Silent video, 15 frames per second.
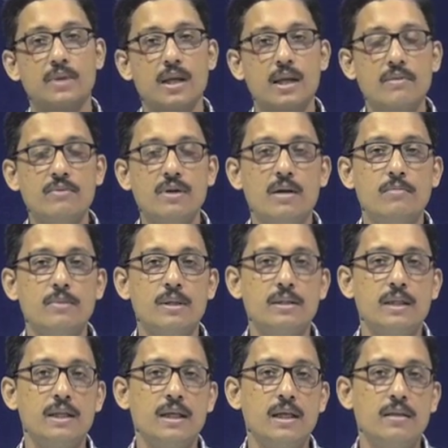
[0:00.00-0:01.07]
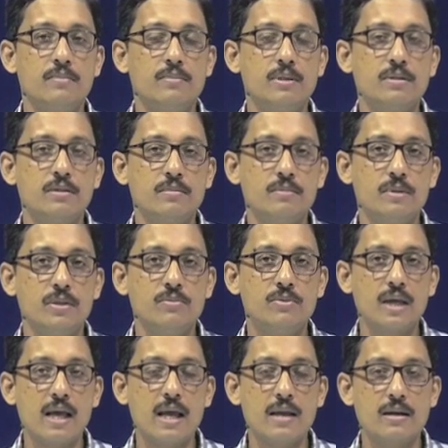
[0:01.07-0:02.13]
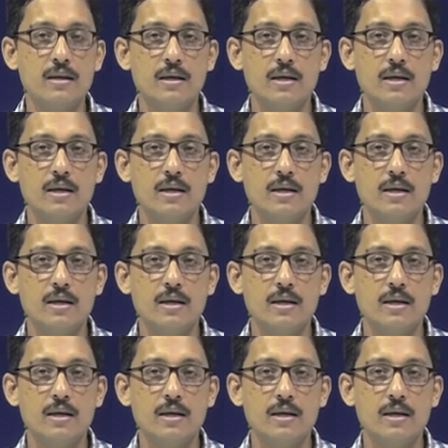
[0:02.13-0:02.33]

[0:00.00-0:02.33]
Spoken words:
environment, then in principle you can